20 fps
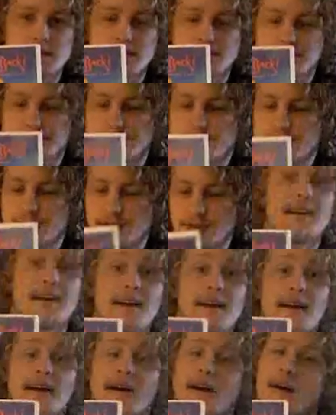is,
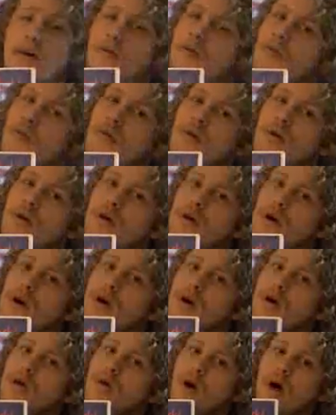
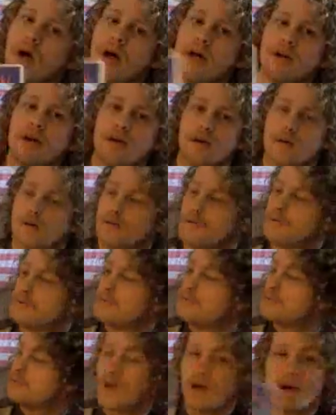well,
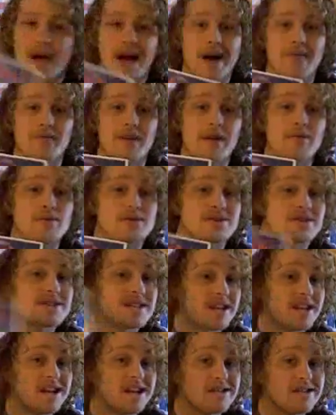I've never
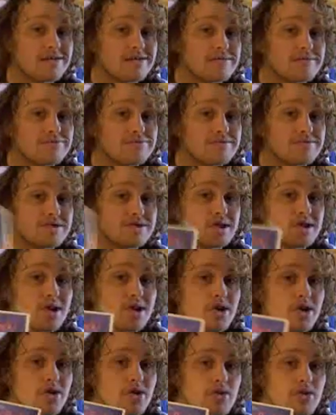seen it,
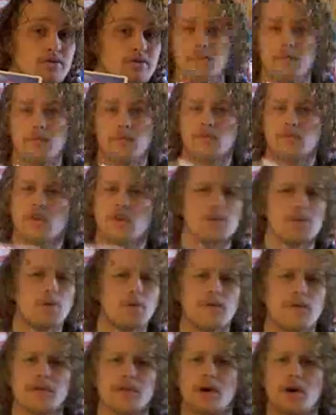so good
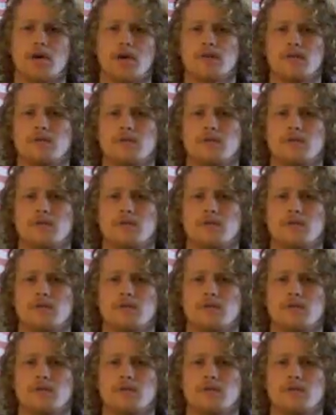movie though.